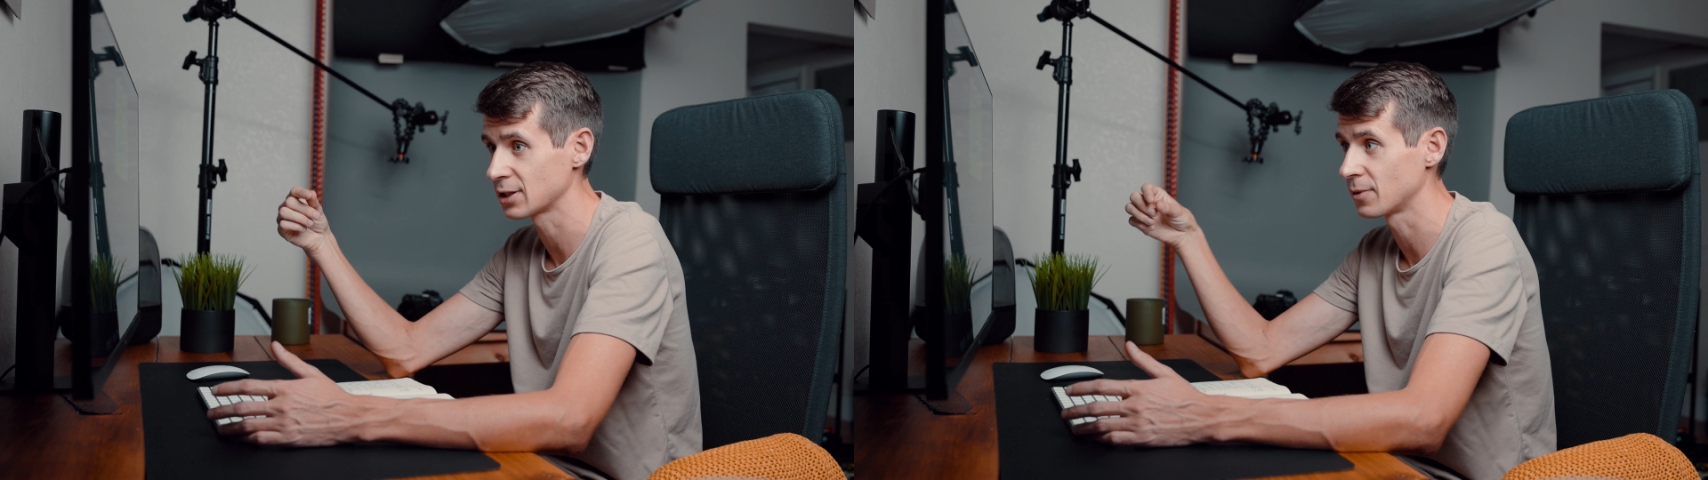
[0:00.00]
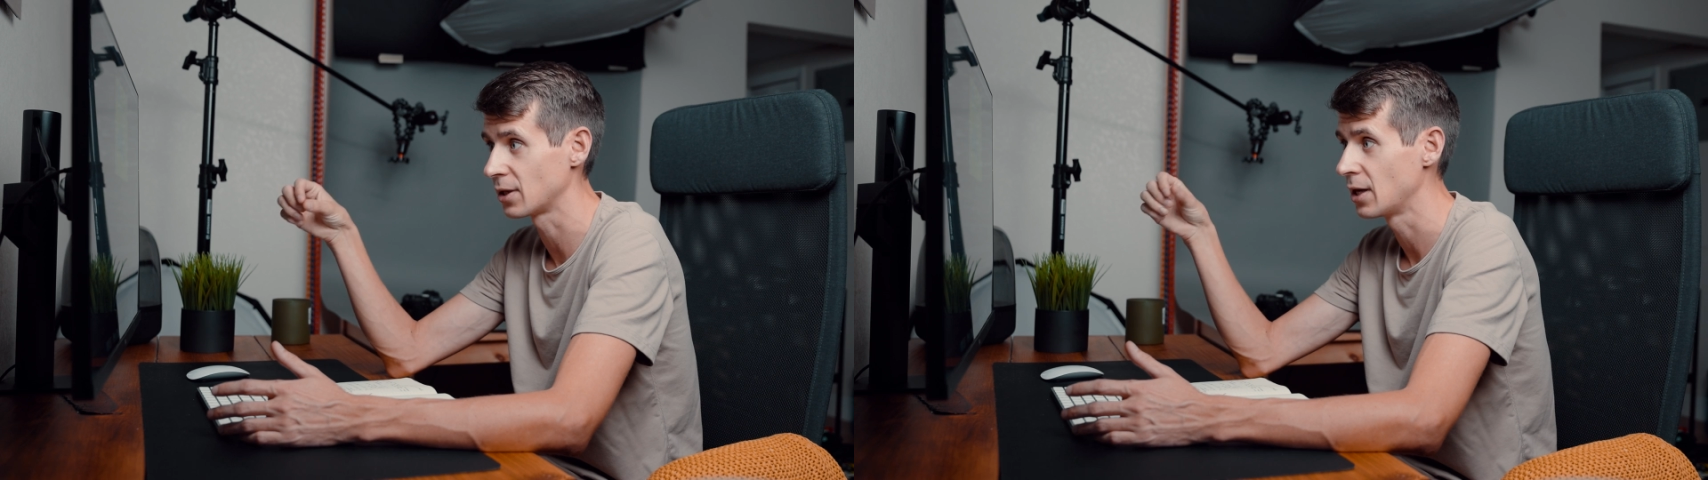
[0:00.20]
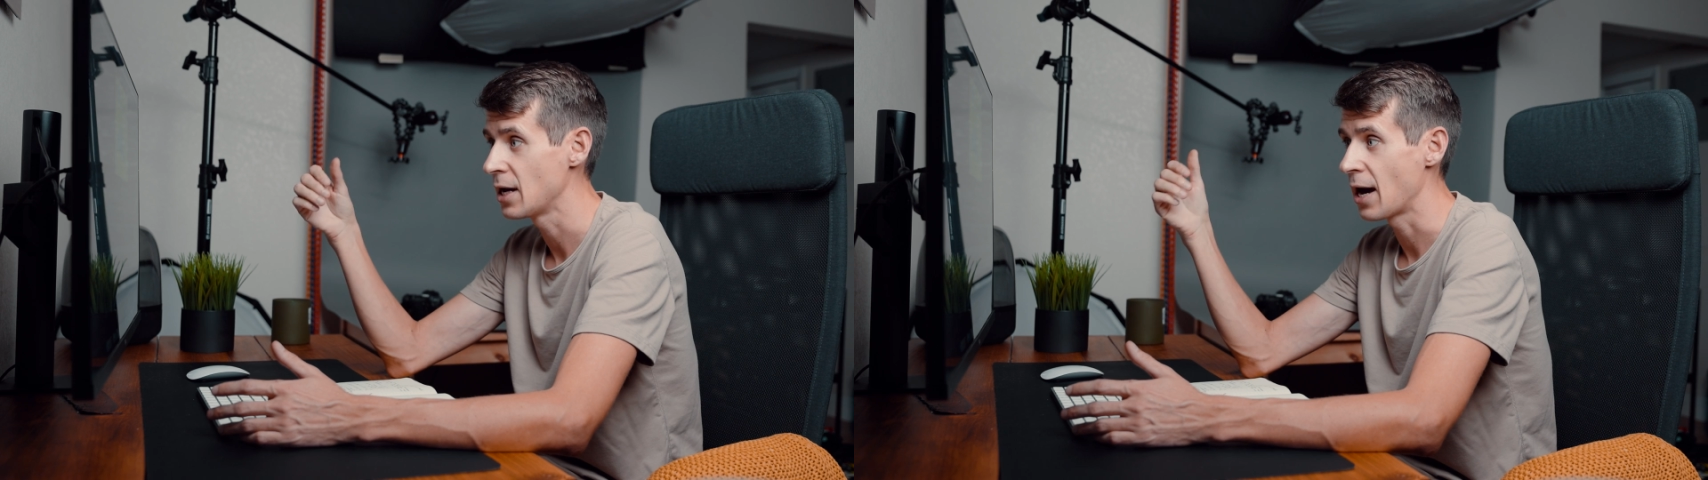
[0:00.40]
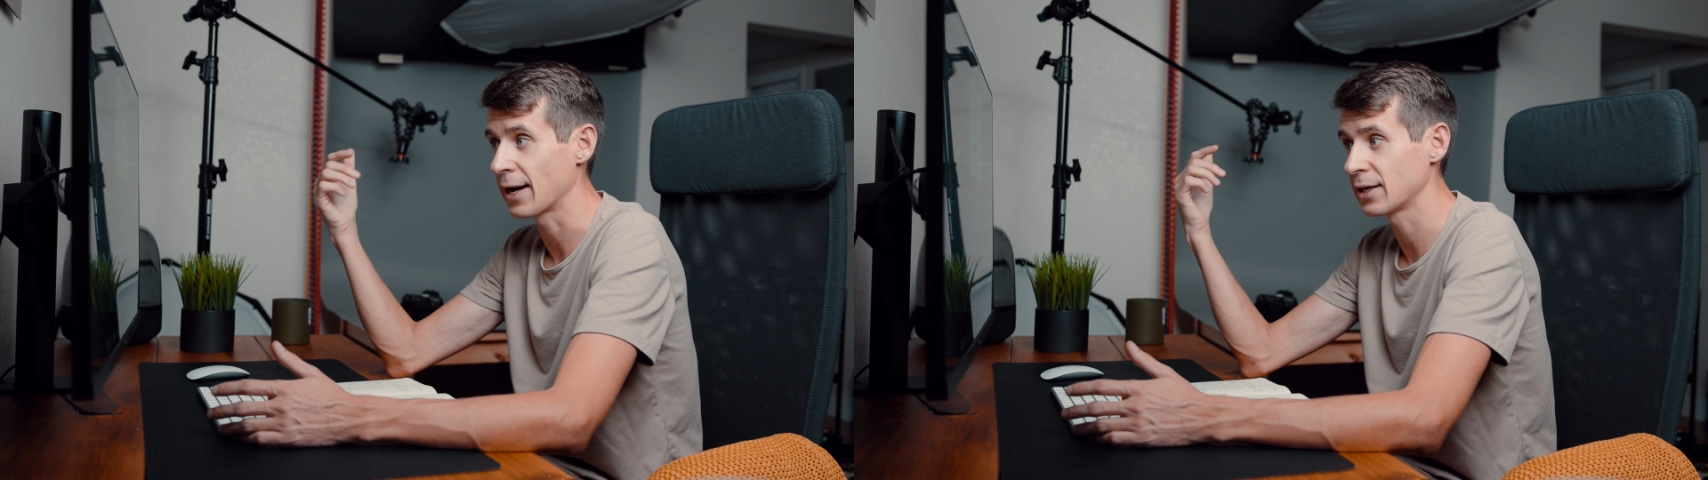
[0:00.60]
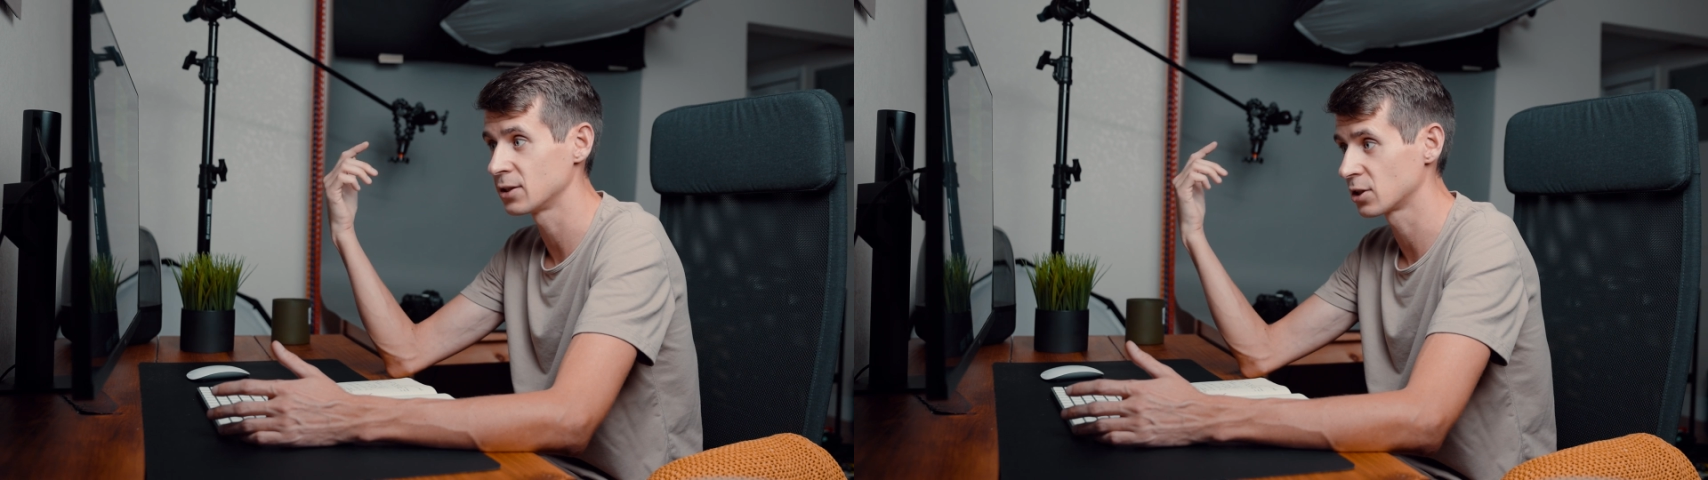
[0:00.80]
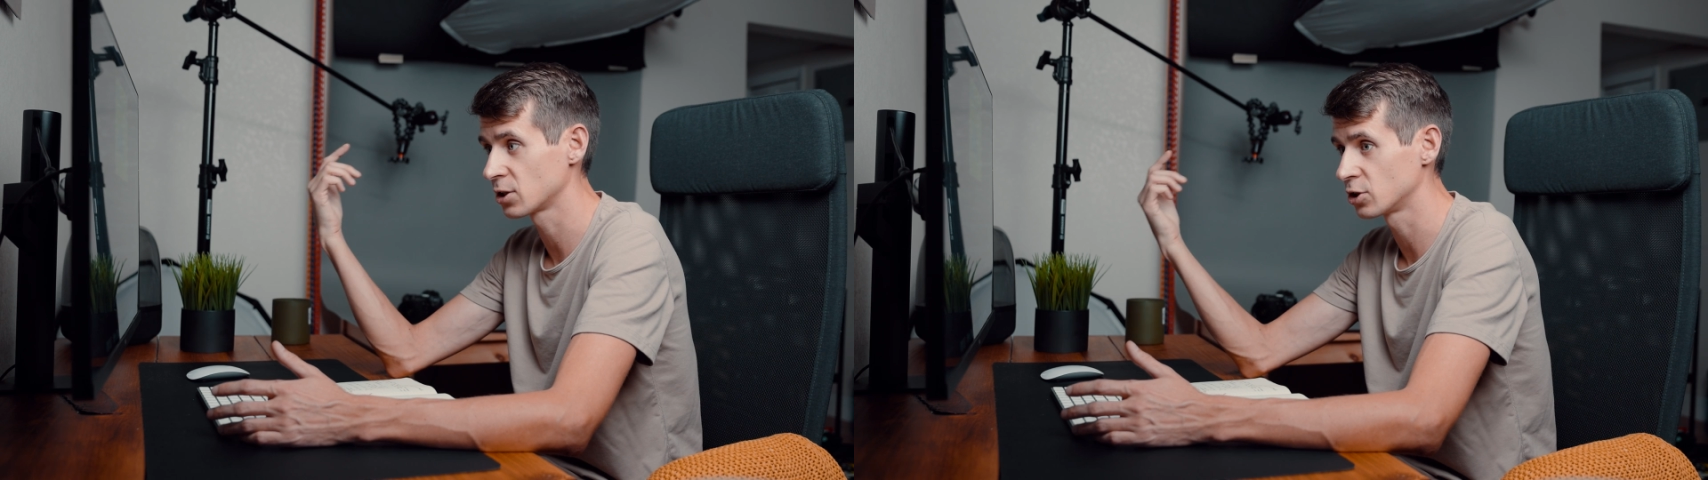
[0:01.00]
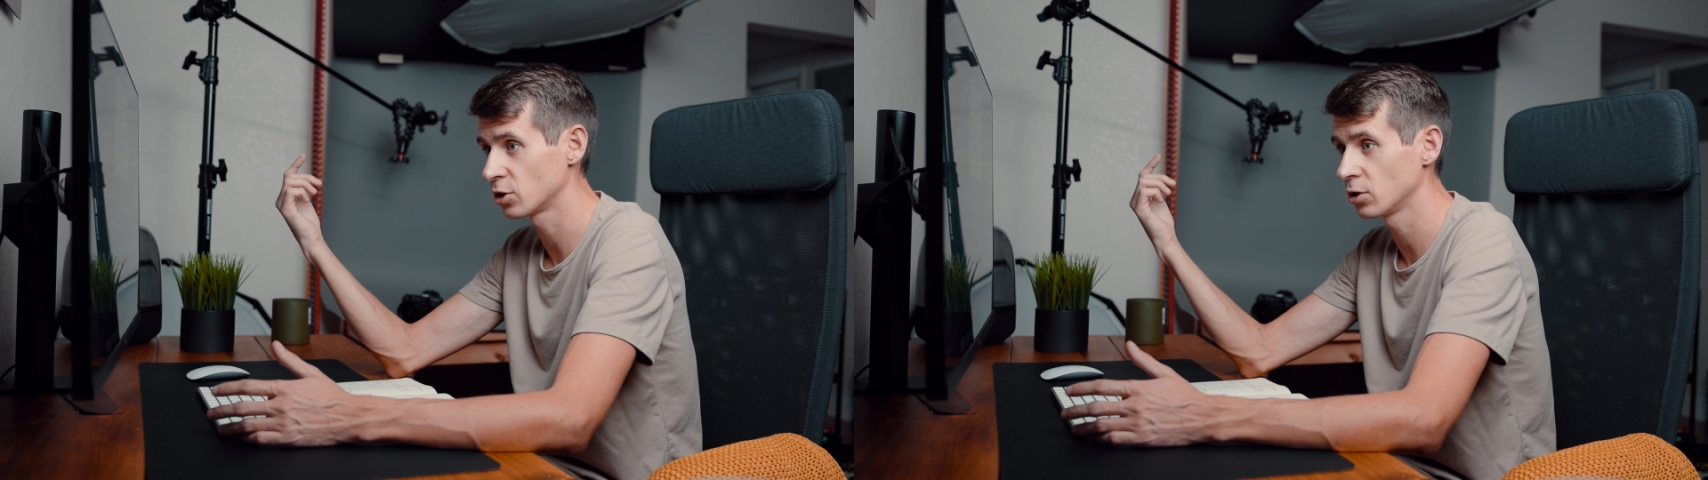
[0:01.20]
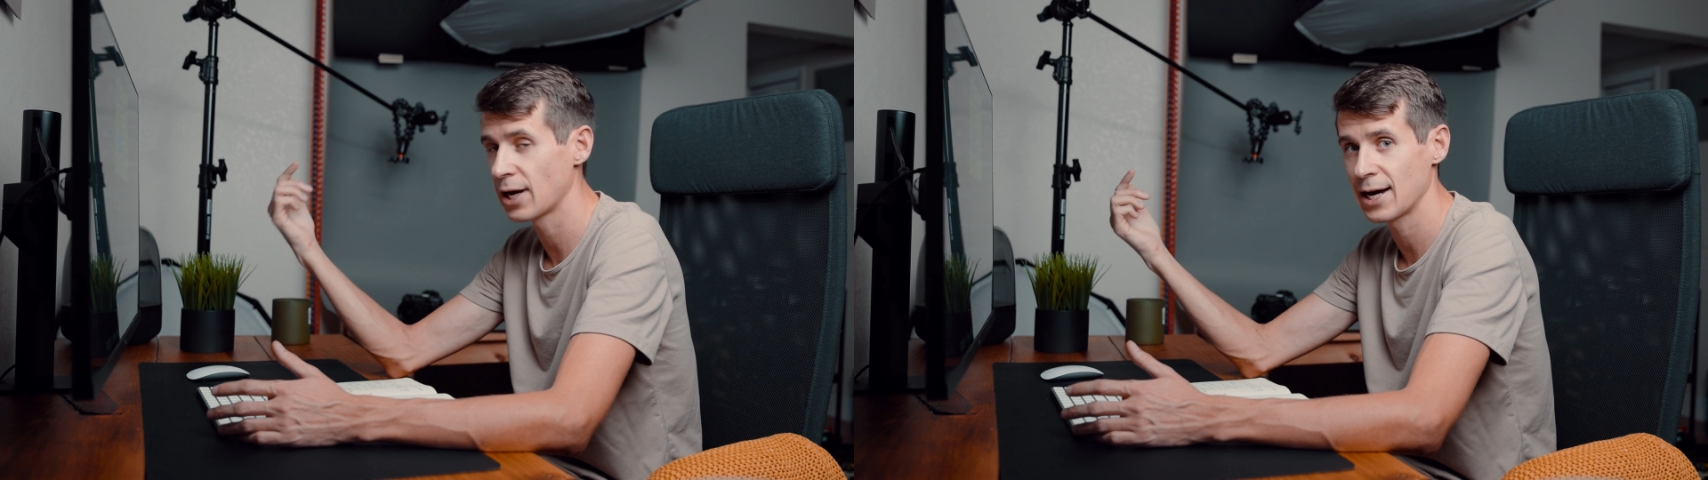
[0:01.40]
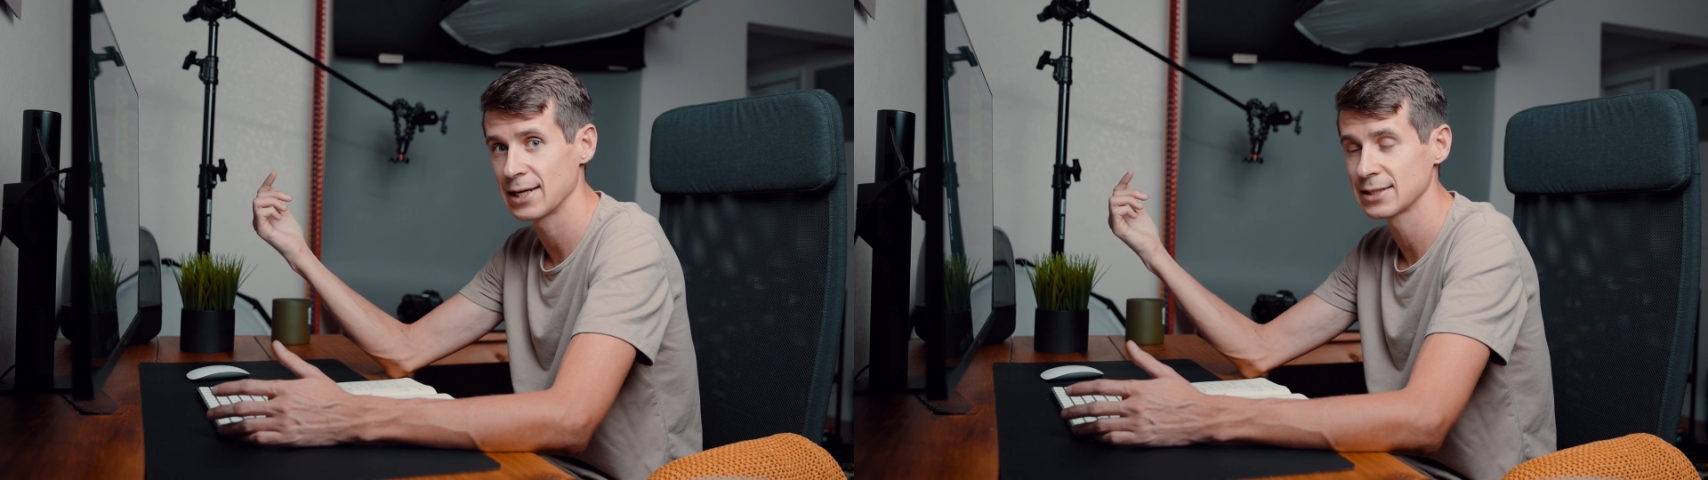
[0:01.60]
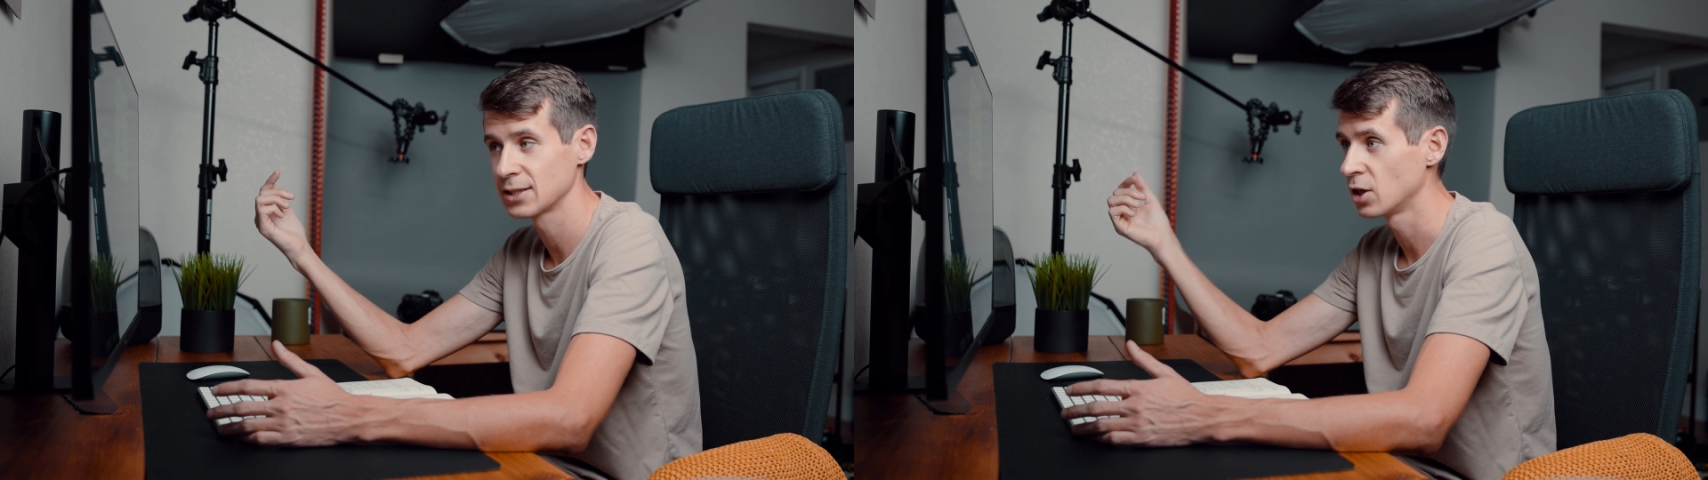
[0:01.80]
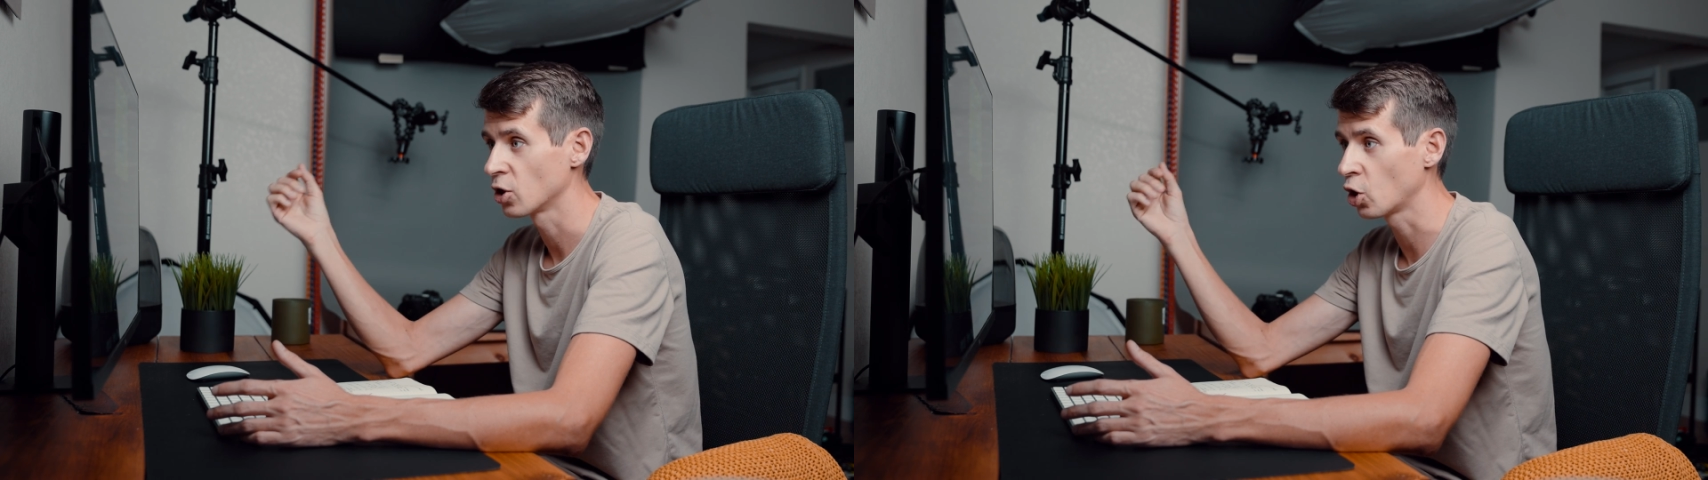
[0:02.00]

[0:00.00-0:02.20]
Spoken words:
something, I can just Control S,